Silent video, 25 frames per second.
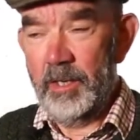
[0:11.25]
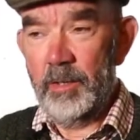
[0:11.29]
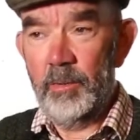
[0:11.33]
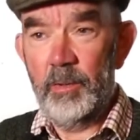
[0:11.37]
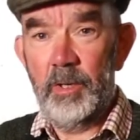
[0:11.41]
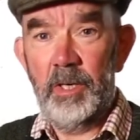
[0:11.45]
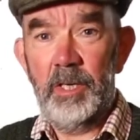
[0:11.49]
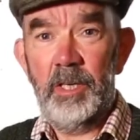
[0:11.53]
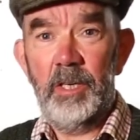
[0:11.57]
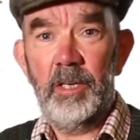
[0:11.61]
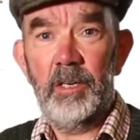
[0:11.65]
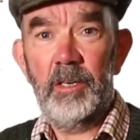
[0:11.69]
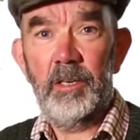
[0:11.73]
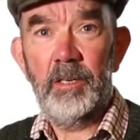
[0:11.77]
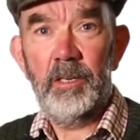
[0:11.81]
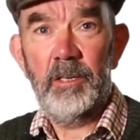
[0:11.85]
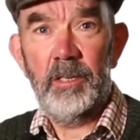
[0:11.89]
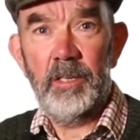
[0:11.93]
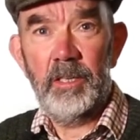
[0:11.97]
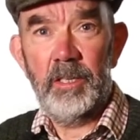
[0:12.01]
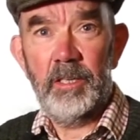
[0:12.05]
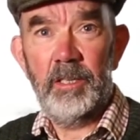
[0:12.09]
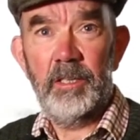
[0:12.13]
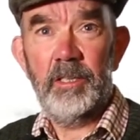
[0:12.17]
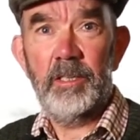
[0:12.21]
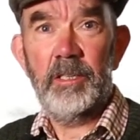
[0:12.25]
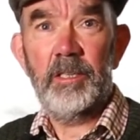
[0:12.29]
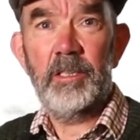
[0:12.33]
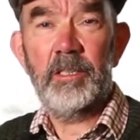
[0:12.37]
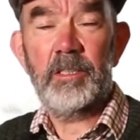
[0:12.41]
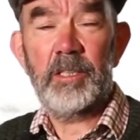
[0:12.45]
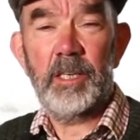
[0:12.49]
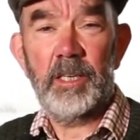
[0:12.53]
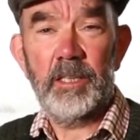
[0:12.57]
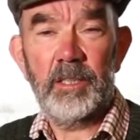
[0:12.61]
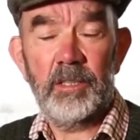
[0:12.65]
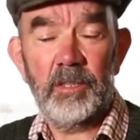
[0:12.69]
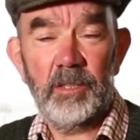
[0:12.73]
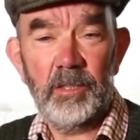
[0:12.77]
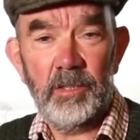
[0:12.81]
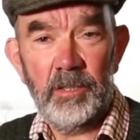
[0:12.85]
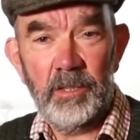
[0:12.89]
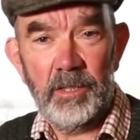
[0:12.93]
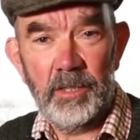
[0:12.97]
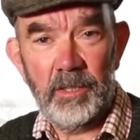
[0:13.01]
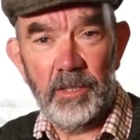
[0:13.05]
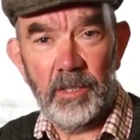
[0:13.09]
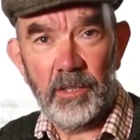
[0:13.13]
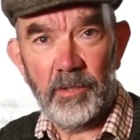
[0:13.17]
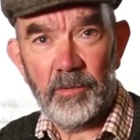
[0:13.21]
We're here in Sligo
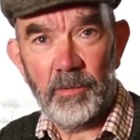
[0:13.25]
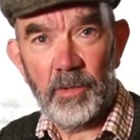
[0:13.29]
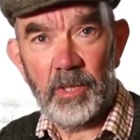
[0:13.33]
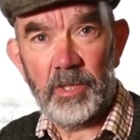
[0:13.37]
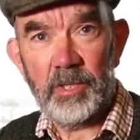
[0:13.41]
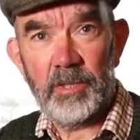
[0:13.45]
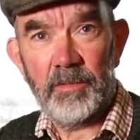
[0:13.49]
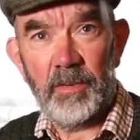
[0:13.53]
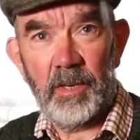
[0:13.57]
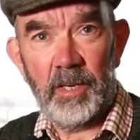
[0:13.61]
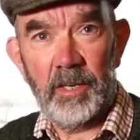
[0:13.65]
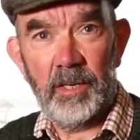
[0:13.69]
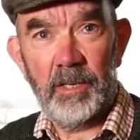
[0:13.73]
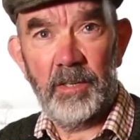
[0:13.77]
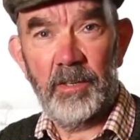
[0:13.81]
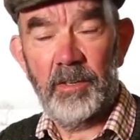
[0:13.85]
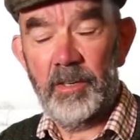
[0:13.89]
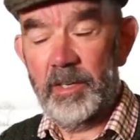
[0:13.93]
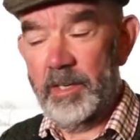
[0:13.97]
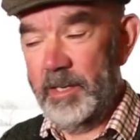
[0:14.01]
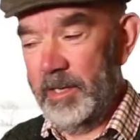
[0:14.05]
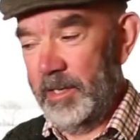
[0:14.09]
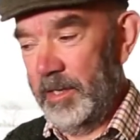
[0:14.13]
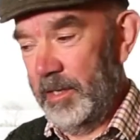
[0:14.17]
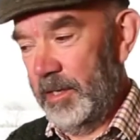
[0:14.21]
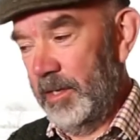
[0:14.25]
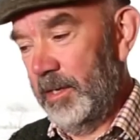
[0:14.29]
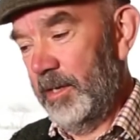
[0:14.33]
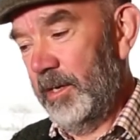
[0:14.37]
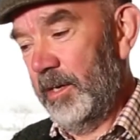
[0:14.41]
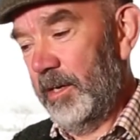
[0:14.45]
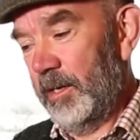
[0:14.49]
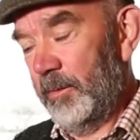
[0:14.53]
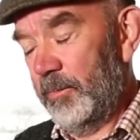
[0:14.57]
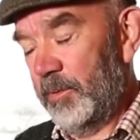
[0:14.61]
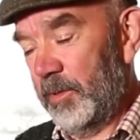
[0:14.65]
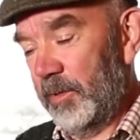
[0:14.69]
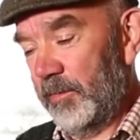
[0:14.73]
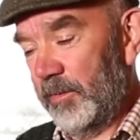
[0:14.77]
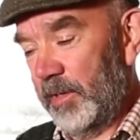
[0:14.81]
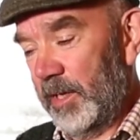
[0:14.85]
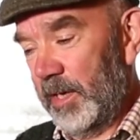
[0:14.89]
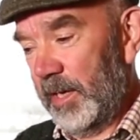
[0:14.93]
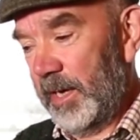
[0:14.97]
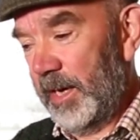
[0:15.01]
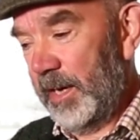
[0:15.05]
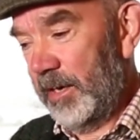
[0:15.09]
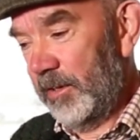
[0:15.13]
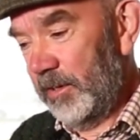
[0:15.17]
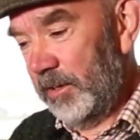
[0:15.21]
in northwest of Ireland, up over
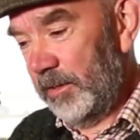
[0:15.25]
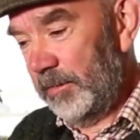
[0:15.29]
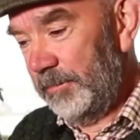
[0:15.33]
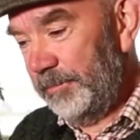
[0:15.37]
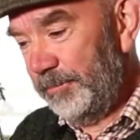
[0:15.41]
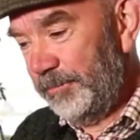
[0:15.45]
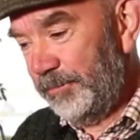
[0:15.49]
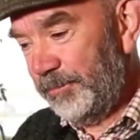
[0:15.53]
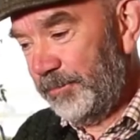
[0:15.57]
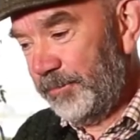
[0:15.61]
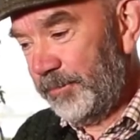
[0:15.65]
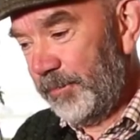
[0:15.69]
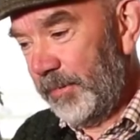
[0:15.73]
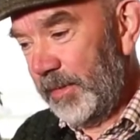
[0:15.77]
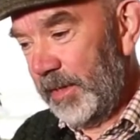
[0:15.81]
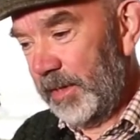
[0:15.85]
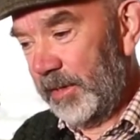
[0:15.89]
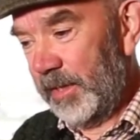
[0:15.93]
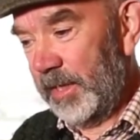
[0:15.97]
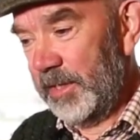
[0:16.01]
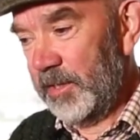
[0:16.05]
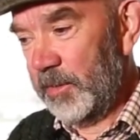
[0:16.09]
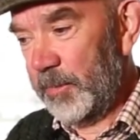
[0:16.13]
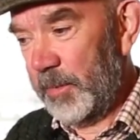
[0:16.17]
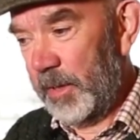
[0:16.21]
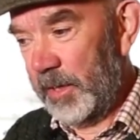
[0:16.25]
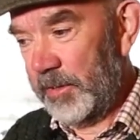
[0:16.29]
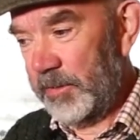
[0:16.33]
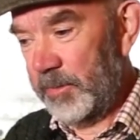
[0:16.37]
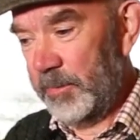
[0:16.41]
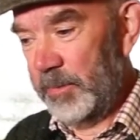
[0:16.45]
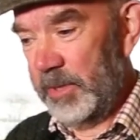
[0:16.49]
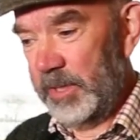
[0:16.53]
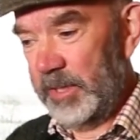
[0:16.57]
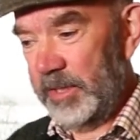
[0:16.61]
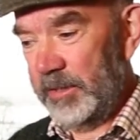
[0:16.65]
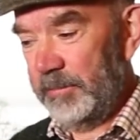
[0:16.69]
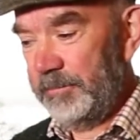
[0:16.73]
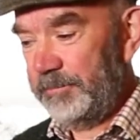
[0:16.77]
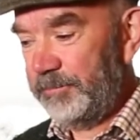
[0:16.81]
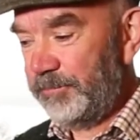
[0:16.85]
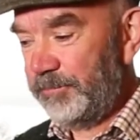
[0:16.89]
Lough Arrow. Grand spot to be.